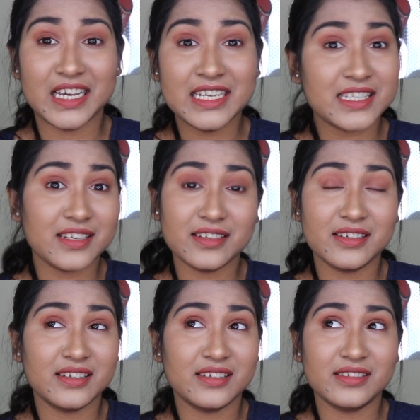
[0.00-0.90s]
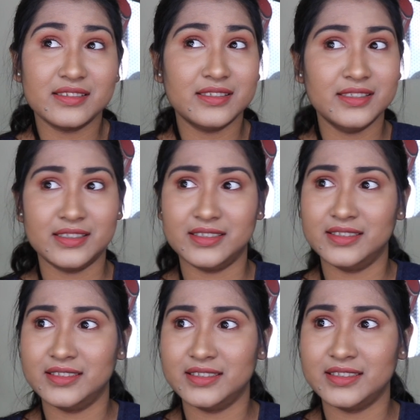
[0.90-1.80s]
it's I
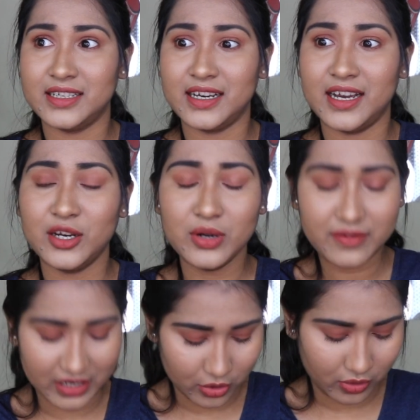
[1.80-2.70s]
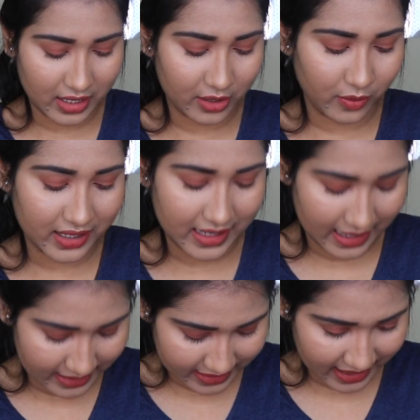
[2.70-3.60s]
don't even know like why the
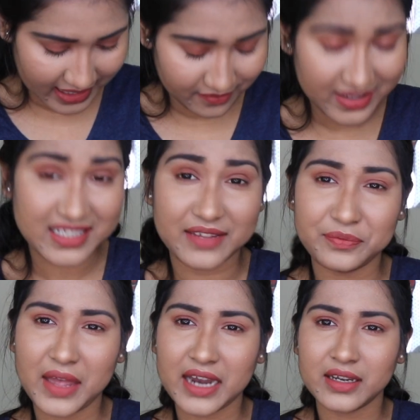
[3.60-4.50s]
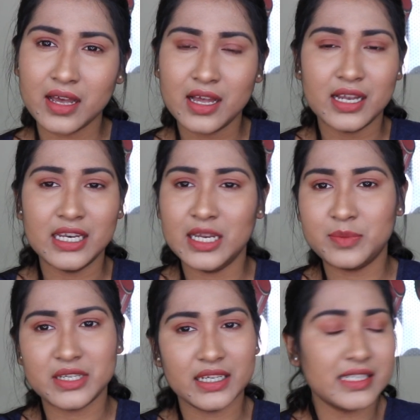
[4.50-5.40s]
hell did I invest in that
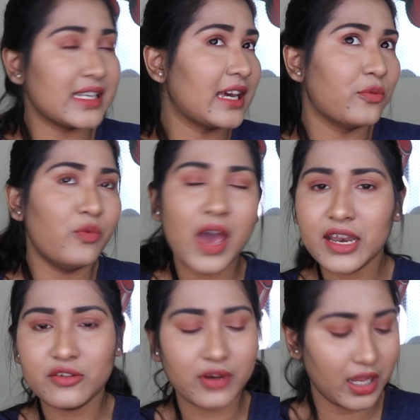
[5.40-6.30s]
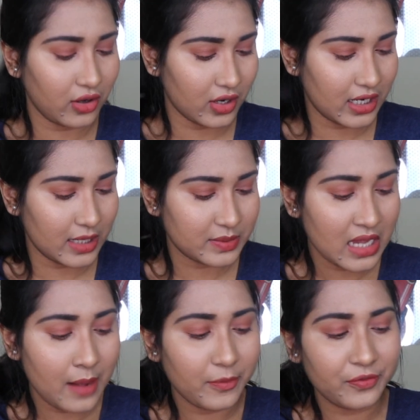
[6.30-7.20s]
lipstick. It's like very drying on lips,
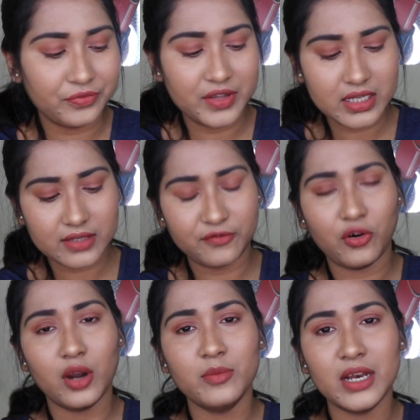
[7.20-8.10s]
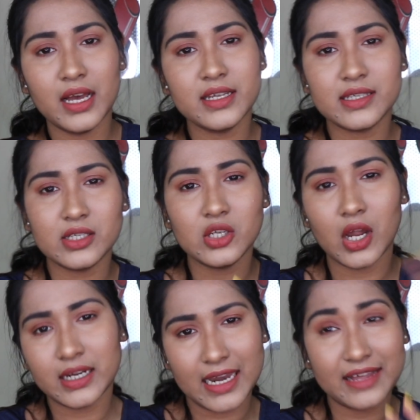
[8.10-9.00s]
but this formula is
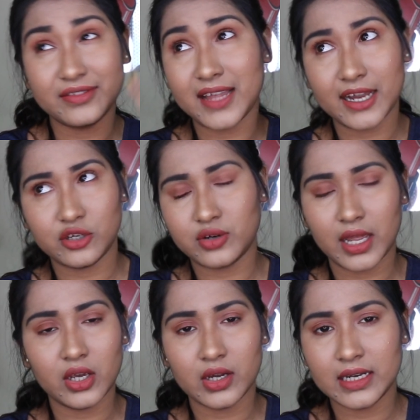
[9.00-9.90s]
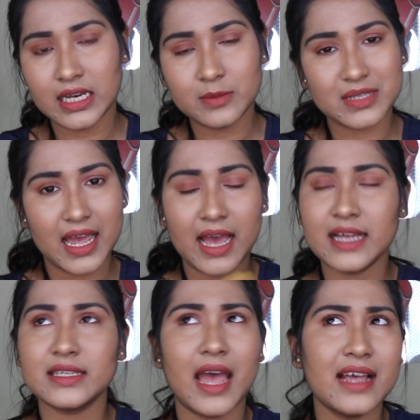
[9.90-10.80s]
not like that drying on lips,
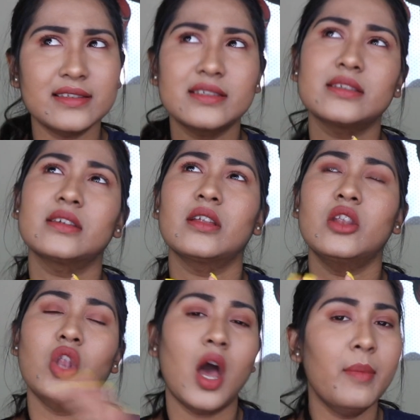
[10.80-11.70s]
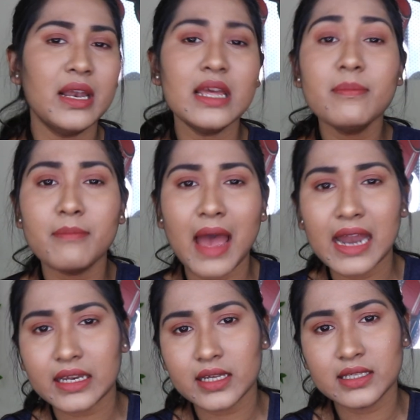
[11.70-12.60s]
as normally
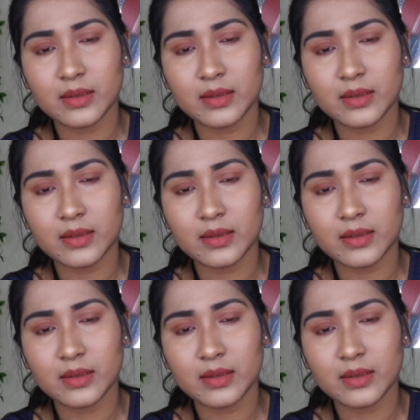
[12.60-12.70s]
matte